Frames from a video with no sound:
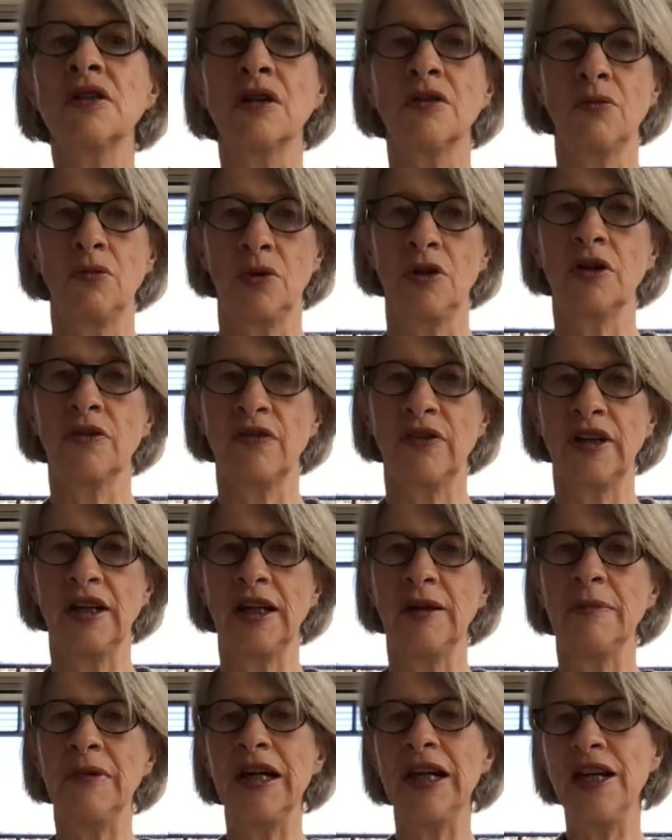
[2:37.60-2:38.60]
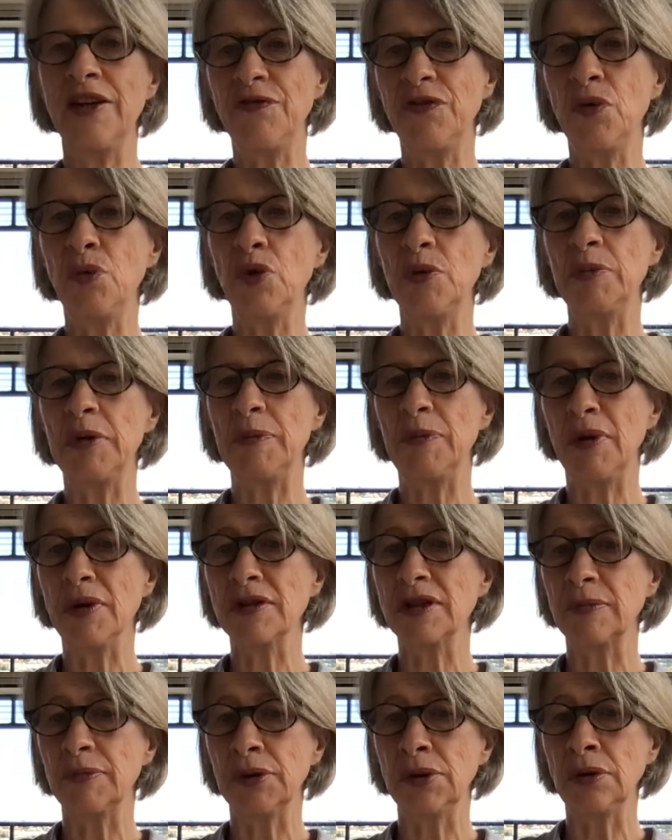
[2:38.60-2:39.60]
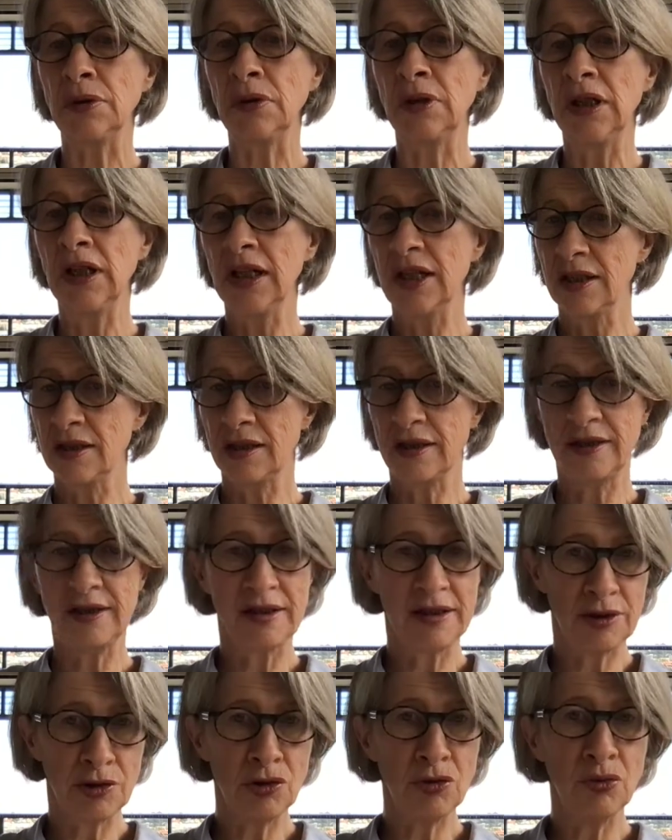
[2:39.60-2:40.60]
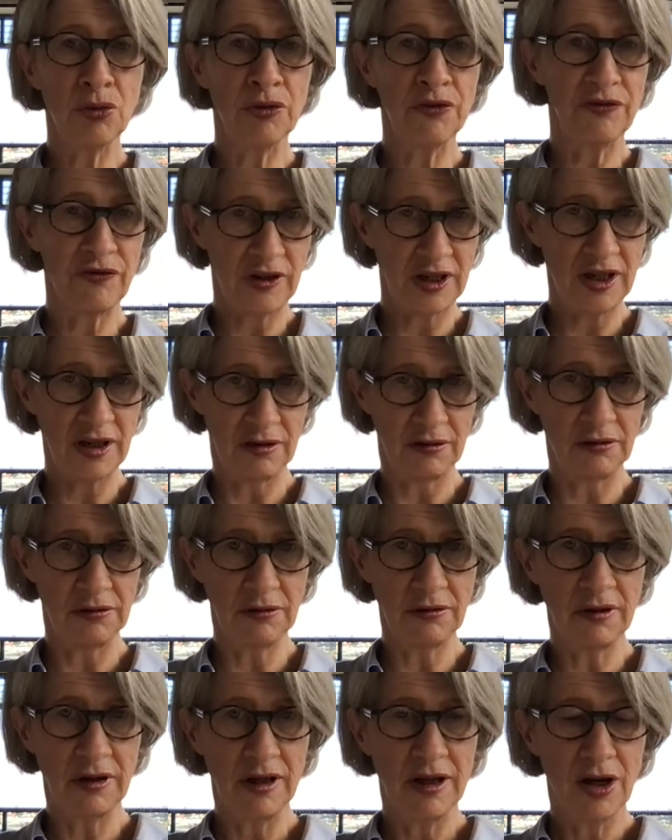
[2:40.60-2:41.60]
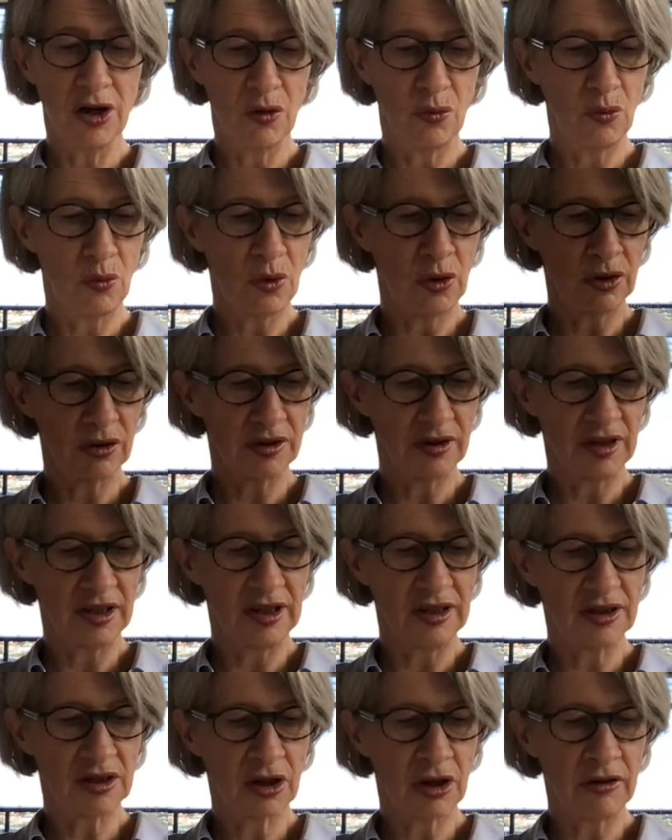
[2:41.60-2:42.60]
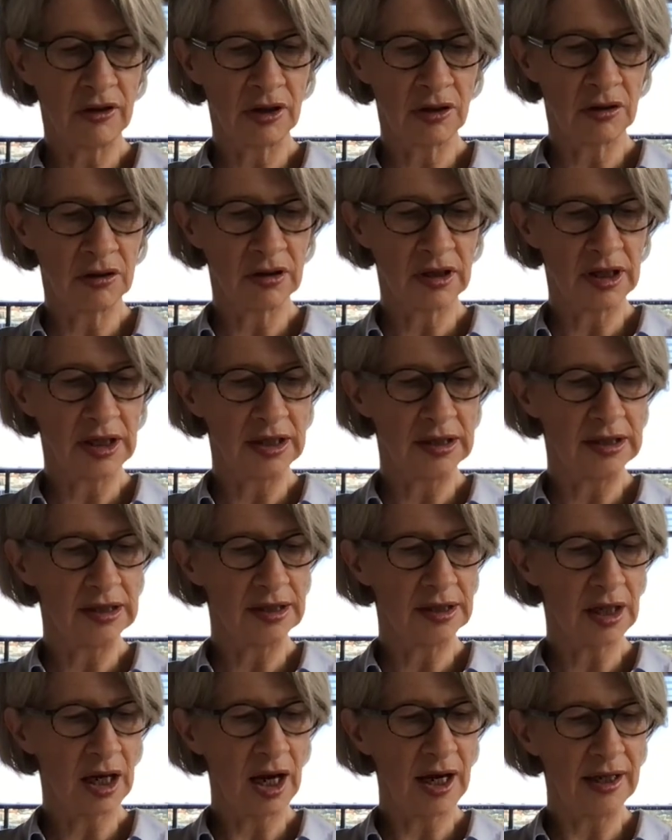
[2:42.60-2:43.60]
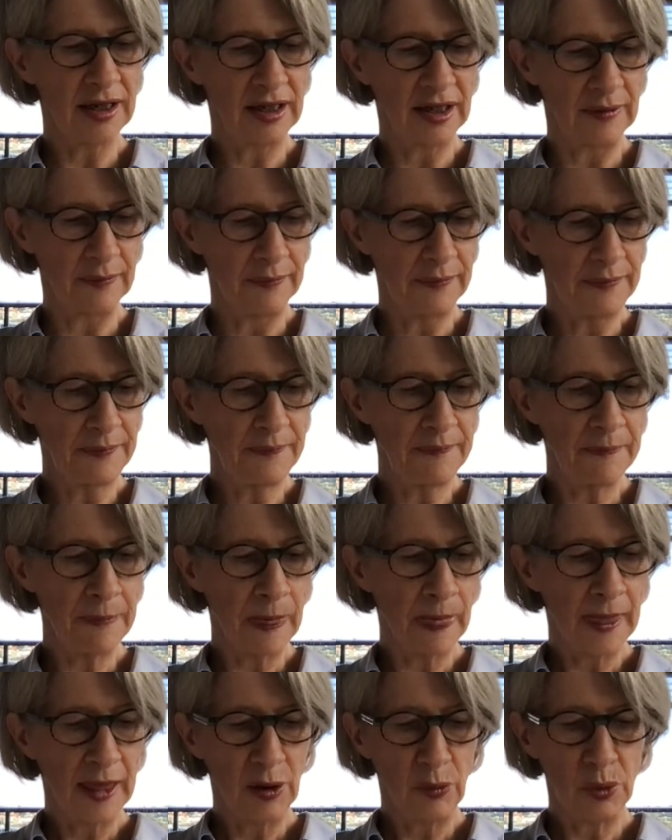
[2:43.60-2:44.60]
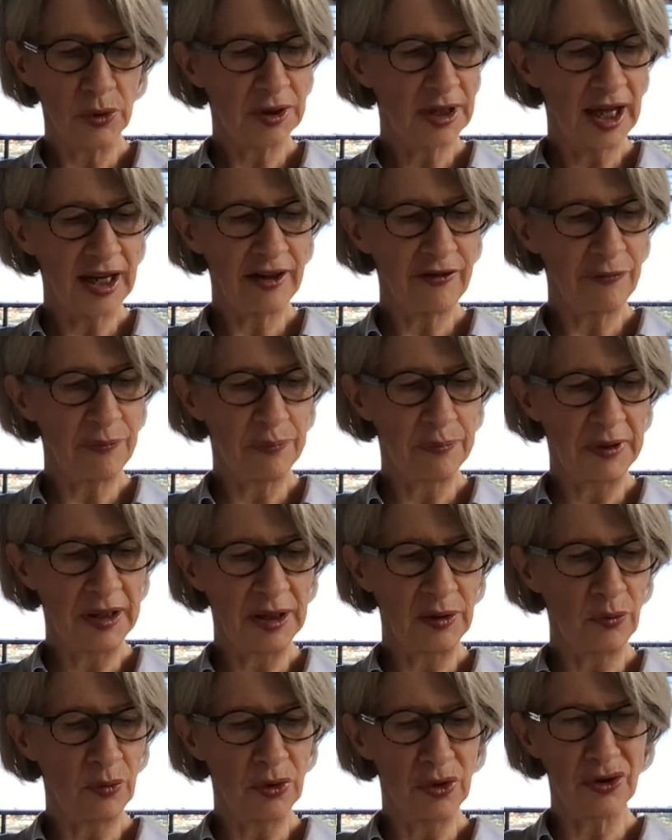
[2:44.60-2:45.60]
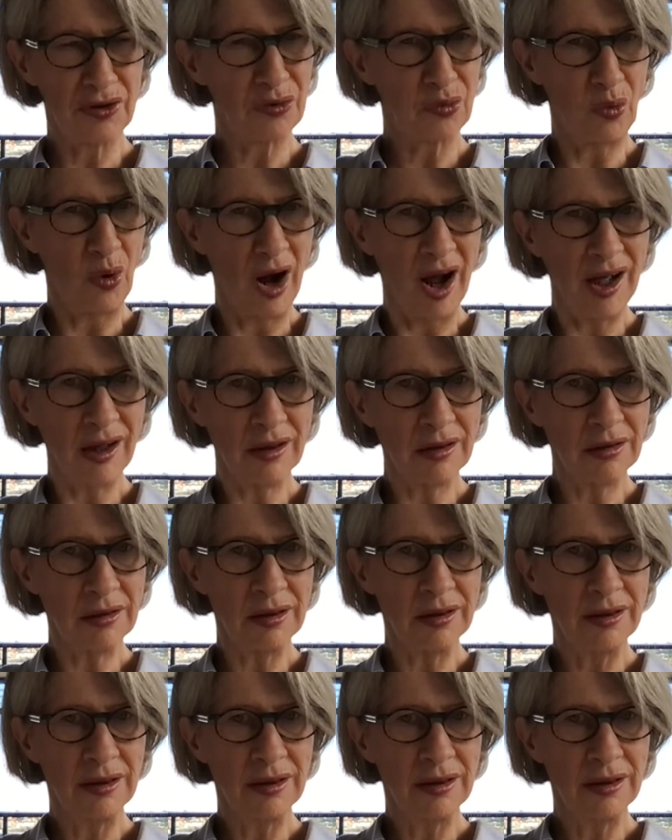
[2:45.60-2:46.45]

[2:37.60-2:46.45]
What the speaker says: don't work for him, if it would be possible to still reveal what is going on inside him, would that have been worthwhile?